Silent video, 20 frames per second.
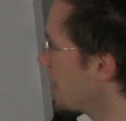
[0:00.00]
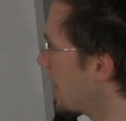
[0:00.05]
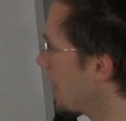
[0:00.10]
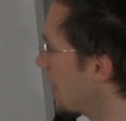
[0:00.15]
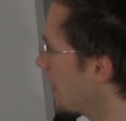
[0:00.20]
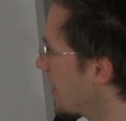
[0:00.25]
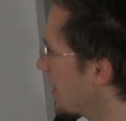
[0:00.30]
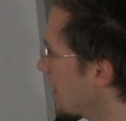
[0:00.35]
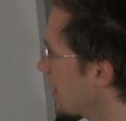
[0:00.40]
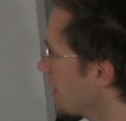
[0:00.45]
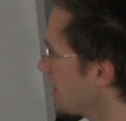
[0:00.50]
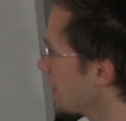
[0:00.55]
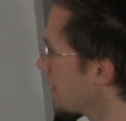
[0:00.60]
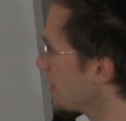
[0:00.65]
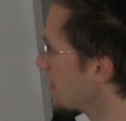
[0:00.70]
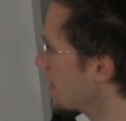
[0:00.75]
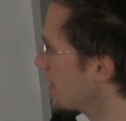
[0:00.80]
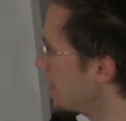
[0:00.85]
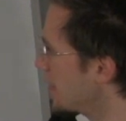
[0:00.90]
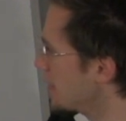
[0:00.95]

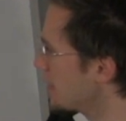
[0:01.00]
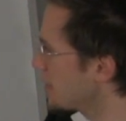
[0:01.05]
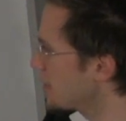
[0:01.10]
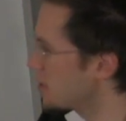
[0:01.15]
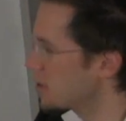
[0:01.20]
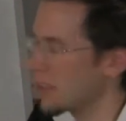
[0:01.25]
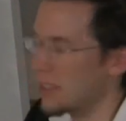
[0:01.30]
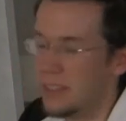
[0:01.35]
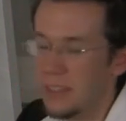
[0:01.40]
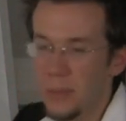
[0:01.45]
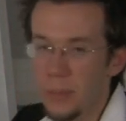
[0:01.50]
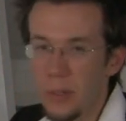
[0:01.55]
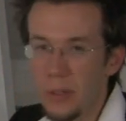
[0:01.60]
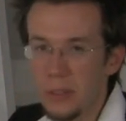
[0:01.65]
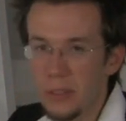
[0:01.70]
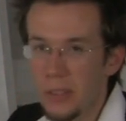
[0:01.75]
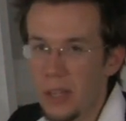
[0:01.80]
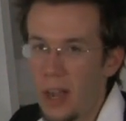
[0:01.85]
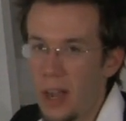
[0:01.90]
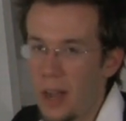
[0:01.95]
these are just the
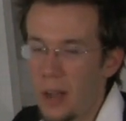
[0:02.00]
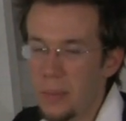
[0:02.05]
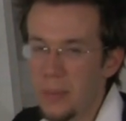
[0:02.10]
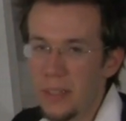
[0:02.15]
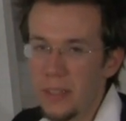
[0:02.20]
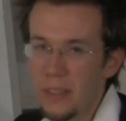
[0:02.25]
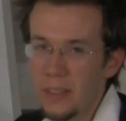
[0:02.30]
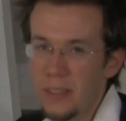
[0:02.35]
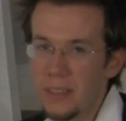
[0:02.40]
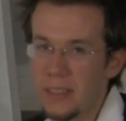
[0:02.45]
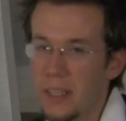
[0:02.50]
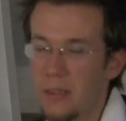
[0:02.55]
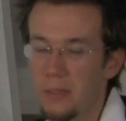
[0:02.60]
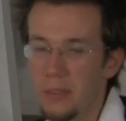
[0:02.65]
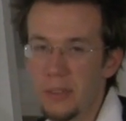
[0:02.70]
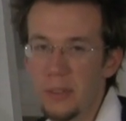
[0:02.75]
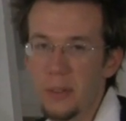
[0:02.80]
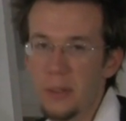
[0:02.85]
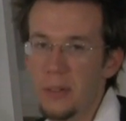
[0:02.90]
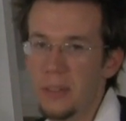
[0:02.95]
most common
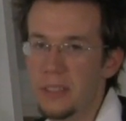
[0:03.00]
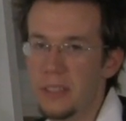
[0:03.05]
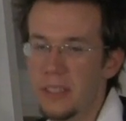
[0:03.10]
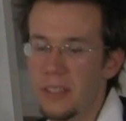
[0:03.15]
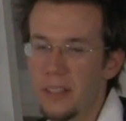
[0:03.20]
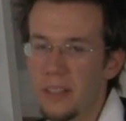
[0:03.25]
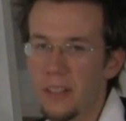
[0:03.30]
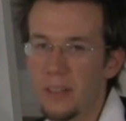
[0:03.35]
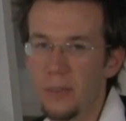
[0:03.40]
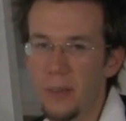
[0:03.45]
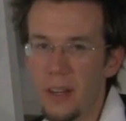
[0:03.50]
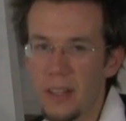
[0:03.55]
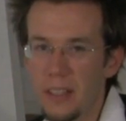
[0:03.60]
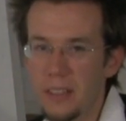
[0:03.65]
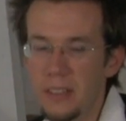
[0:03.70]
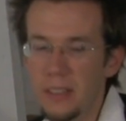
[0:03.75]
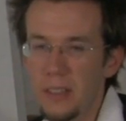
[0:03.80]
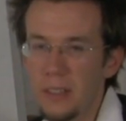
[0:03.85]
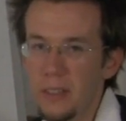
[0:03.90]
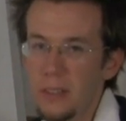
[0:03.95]
seventh chords that you're going to run
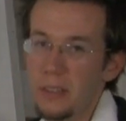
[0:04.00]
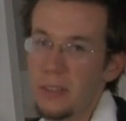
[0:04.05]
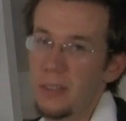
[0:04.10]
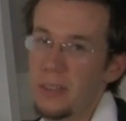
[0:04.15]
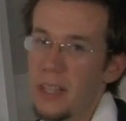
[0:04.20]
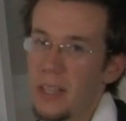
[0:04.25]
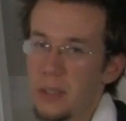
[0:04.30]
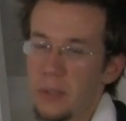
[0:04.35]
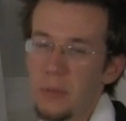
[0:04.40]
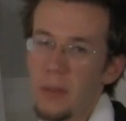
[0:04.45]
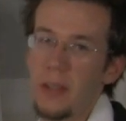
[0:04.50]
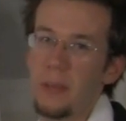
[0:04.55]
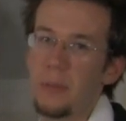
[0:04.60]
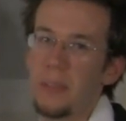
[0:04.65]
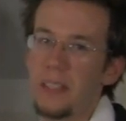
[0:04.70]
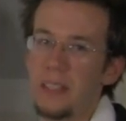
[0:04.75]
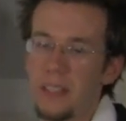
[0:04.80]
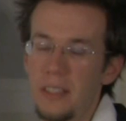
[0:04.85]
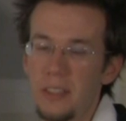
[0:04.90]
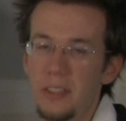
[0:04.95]
into, so that's why
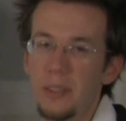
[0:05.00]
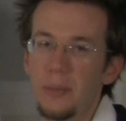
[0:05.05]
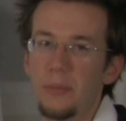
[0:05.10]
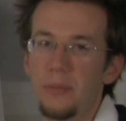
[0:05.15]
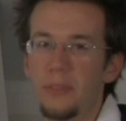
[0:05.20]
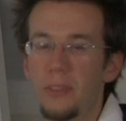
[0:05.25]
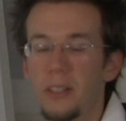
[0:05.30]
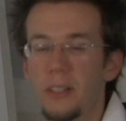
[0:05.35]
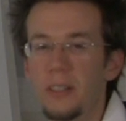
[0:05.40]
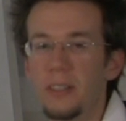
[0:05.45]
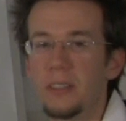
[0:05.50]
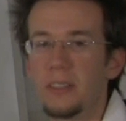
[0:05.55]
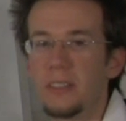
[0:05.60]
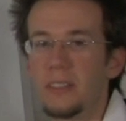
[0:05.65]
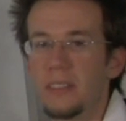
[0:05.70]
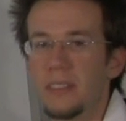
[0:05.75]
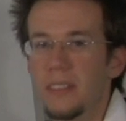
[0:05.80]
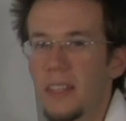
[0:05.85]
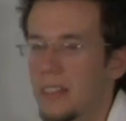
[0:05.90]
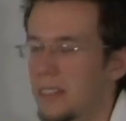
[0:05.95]
we teach them
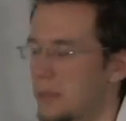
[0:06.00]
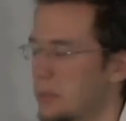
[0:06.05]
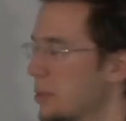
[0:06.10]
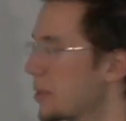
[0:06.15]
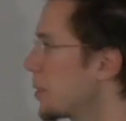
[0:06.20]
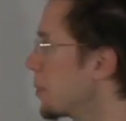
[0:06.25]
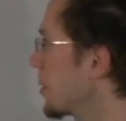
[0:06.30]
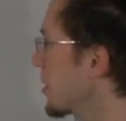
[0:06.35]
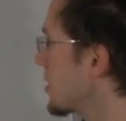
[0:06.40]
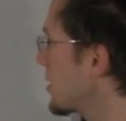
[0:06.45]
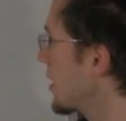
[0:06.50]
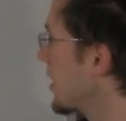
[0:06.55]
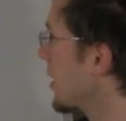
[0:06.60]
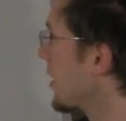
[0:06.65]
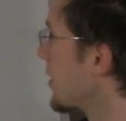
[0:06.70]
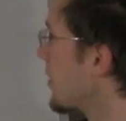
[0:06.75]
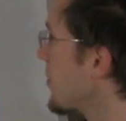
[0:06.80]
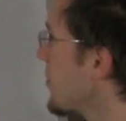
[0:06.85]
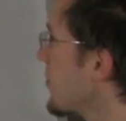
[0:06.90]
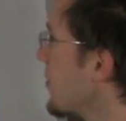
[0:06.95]
first. That's pretty much
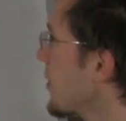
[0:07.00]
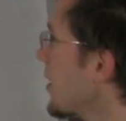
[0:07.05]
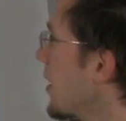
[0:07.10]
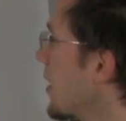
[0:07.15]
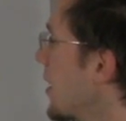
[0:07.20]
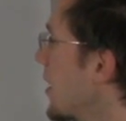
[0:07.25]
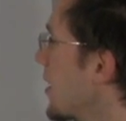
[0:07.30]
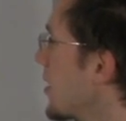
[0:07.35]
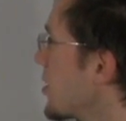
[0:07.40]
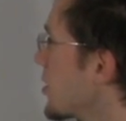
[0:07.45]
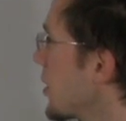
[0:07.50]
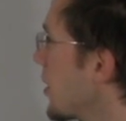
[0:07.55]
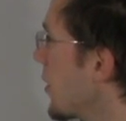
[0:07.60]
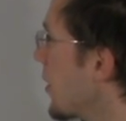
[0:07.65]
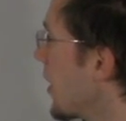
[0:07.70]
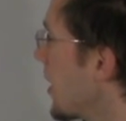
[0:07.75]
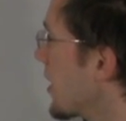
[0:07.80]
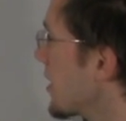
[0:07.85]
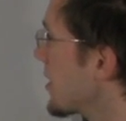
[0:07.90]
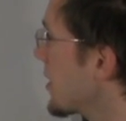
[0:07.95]
it.
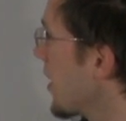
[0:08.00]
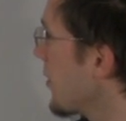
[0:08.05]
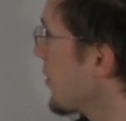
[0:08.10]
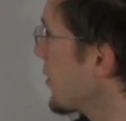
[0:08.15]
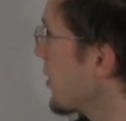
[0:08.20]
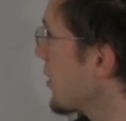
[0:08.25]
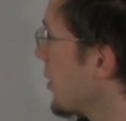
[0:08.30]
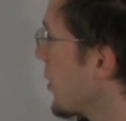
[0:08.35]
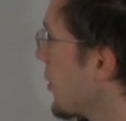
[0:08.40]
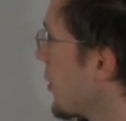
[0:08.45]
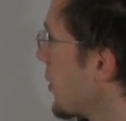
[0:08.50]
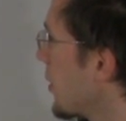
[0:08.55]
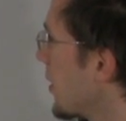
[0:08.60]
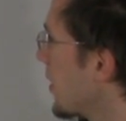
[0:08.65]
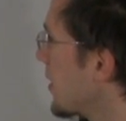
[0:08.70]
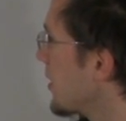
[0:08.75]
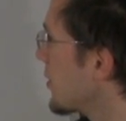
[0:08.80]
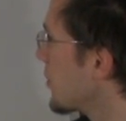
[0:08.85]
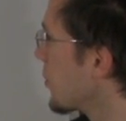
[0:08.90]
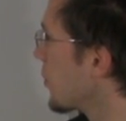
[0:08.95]
So a seventh
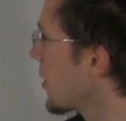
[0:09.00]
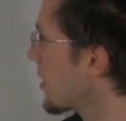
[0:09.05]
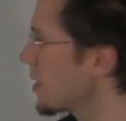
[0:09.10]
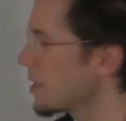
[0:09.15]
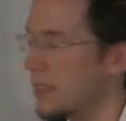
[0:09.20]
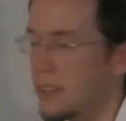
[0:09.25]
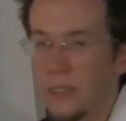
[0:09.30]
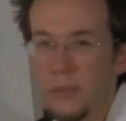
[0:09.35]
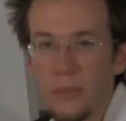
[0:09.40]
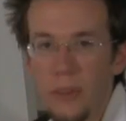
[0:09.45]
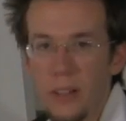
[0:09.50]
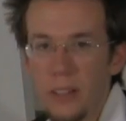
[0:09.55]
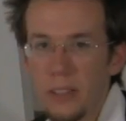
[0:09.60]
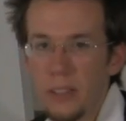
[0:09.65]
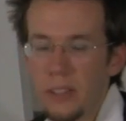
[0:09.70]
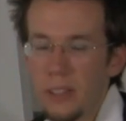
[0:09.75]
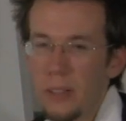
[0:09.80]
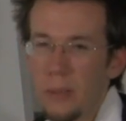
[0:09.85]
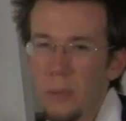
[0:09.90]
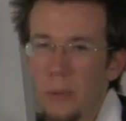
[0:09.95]
chord, what is its
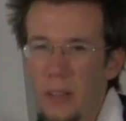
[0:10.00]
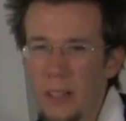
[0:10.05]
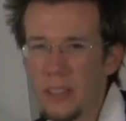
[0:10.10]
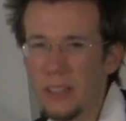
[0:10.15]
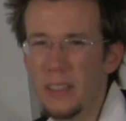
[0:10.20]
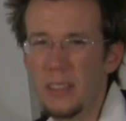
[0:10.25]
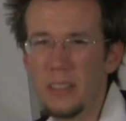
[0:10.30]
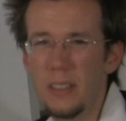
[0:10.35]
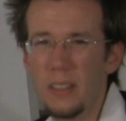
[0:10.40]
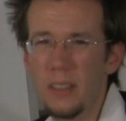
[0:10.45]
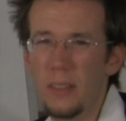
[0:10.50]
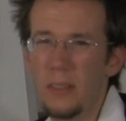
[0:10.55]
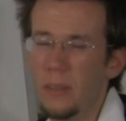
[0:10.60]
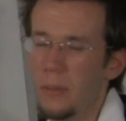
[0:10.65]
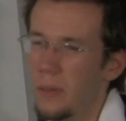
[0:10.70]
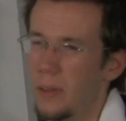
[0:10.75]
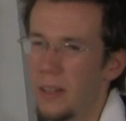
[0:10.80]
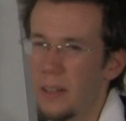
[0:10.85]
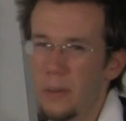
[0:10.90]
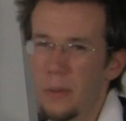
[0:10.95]
function? What does it do?
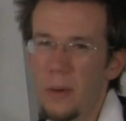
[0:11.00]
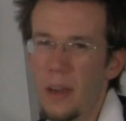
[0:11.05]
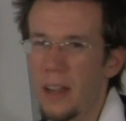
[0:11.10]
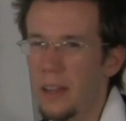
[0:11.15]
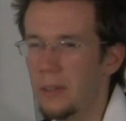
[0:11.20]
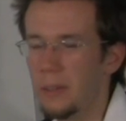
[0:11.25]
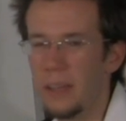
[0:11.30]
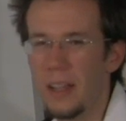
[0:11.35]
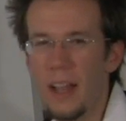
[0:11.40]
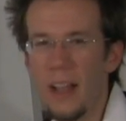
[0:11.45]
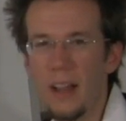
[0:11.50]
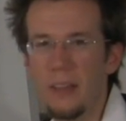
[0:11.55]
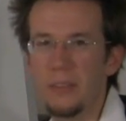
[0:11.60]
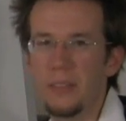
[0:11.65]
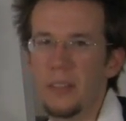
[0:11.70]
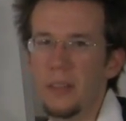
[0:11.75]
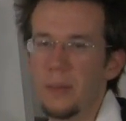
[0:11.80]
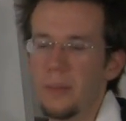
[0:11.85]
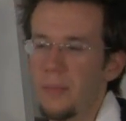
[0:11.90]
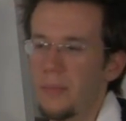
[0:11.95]
Why do we
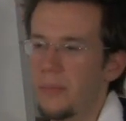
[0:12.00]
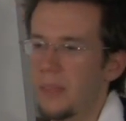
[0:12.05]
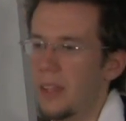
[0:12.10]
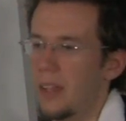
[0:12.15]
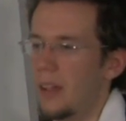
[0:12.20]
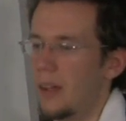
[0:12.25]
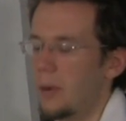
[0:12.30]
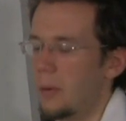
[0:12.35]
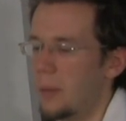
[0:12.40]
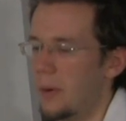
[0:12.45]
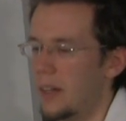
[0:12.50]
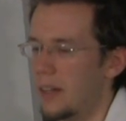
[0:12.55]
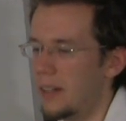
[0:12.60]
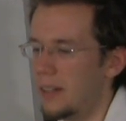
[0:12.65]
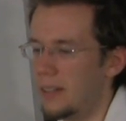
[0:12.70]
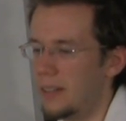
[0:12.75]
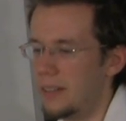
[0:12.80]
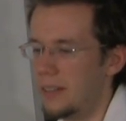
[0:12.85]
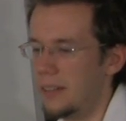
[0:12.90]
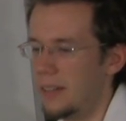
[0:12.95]
have them?
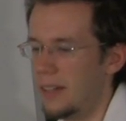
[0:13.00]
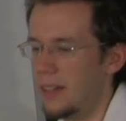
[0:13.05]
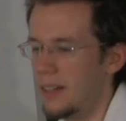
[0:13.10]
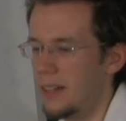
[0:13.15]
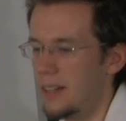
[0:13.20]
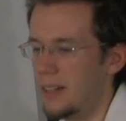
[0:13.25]
Well,